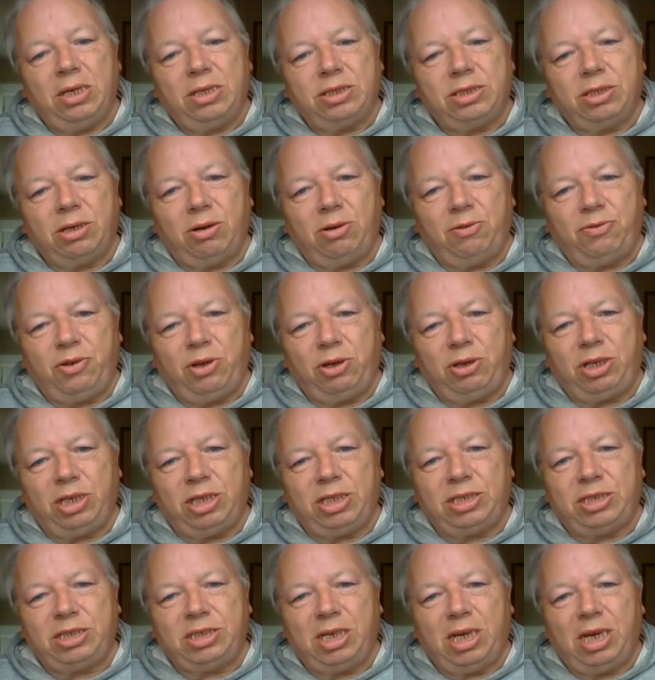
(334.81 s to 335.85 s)
So if you
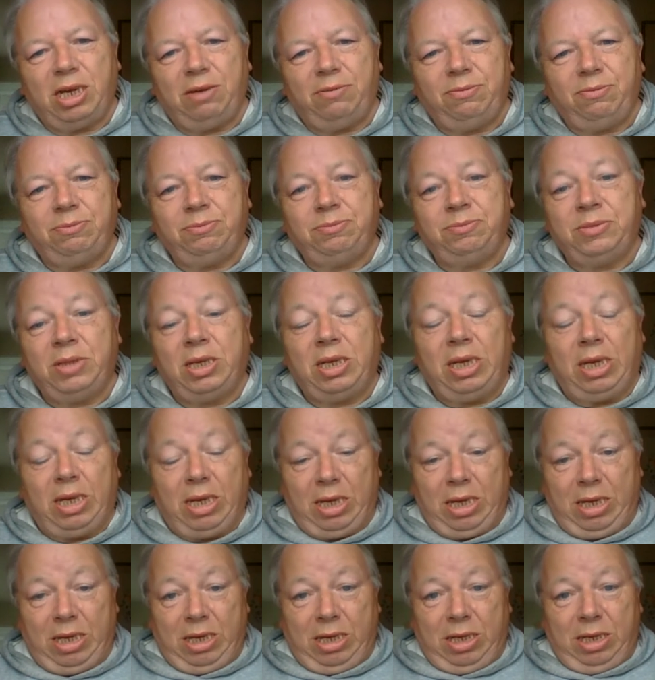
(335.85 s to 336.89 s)
could
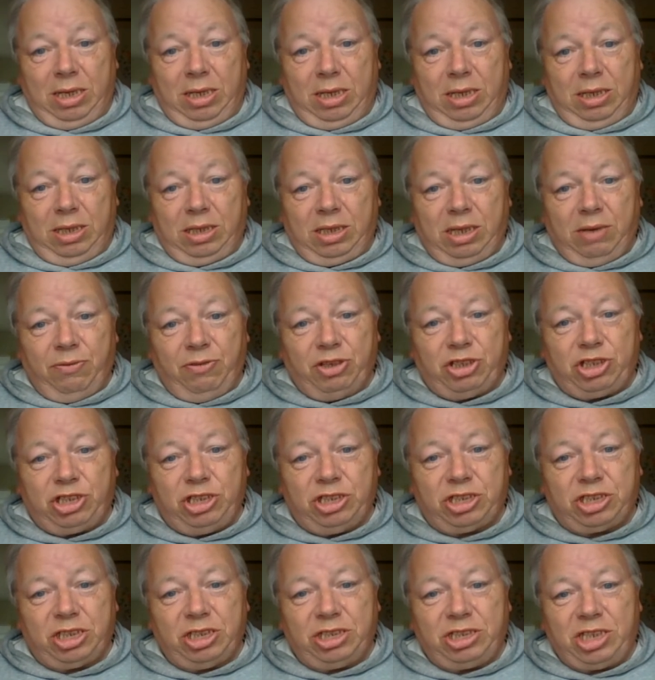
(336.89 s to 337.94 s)
give us
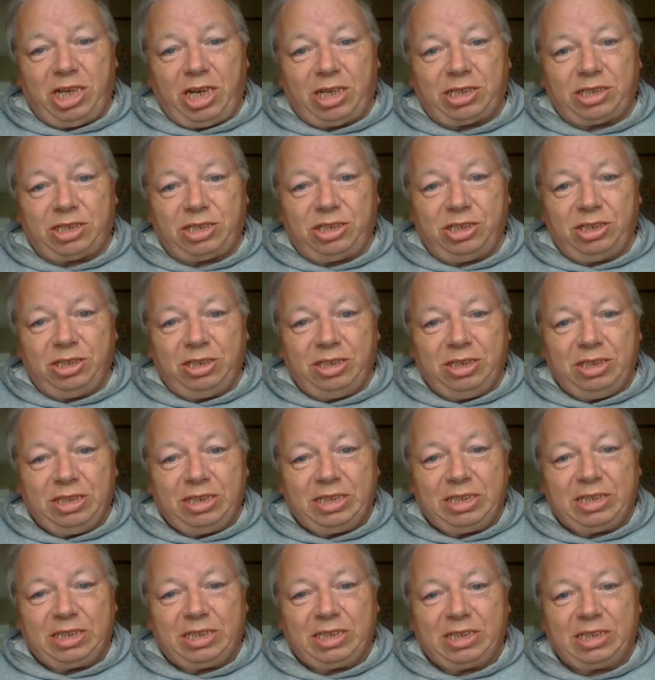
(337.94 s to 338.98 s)
your
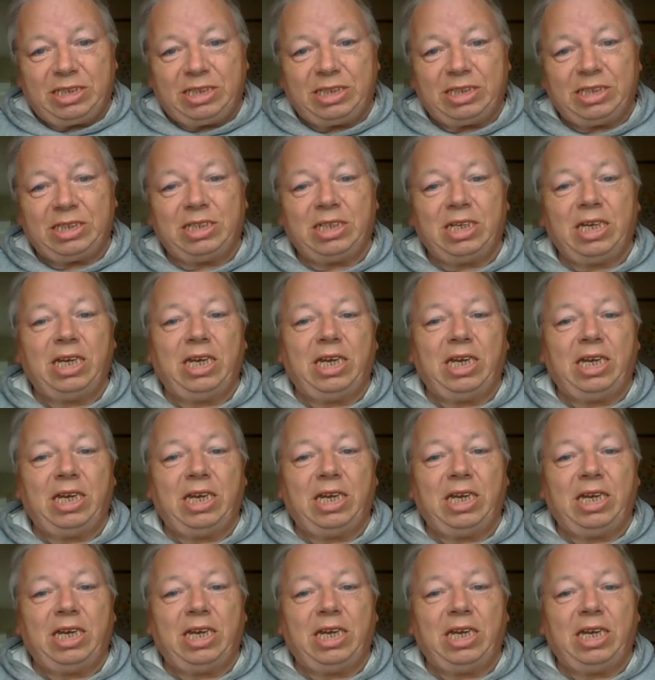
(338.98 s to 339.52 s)
suggestions.